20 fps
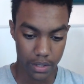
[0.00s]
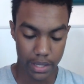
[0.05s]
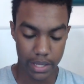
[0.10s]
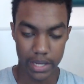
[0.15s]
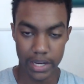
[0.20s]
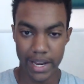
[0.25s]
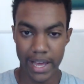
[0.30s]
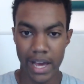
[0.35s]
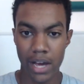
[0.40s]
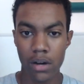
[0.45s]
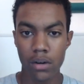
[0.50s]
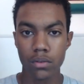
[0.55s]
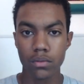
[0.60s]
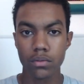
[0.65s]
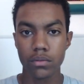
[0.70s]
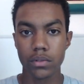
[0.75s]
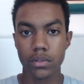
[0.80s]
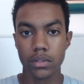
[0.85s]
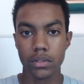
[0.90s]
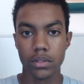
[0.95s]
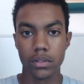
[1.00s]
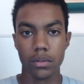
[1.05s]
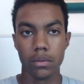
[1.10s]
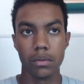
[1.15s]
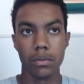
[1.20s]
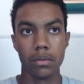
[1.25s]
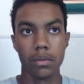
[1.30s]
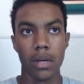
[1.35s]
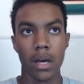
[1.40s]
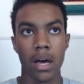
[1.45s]
now
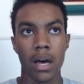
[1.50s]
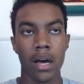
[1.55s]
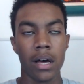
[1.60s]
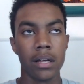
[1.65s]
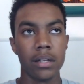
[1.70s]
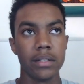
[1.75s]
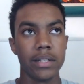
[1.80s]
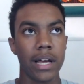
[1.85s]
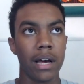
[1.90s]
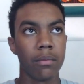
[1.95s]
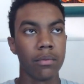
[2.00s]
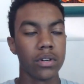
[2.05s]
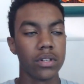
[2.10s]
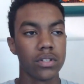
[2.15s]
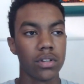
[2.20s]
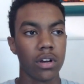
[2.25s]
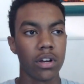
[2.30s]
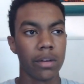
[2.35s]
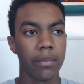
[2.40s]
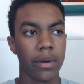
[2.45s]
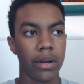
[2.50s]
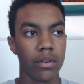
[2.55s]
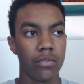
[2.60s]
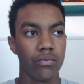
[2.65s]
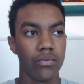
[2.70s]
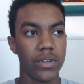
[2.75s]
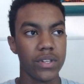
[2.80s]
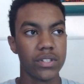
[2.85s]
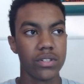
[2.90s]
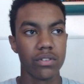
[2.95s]
I'm going to talk about
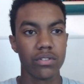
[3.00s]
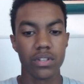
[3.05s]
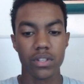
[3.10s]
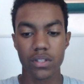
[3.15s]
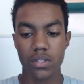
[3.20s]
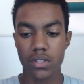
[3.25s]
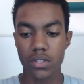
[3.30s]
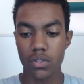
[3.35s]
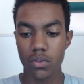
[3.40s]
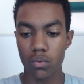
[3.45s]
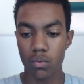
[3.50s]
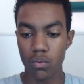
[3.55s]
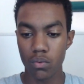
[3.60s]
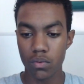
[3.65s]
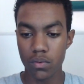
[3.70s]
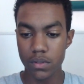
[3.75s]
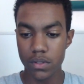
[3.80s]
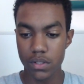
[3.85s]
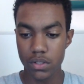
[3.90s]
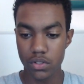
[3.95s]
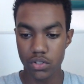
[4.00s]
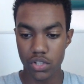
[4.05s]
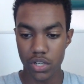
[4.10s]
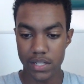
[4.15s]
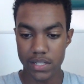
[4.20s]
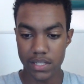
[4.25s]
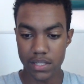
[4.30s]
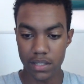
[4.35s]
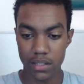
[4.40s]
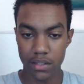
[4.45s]
researching schools
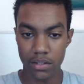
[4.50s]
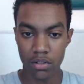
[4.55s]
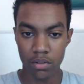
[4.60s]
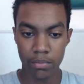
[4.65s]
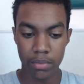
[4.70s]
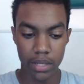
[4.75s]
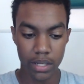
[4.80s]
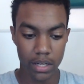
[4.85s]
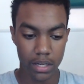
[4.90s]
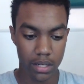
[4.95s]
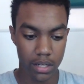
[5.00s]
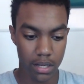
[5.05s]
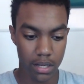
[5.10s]
just a little bit.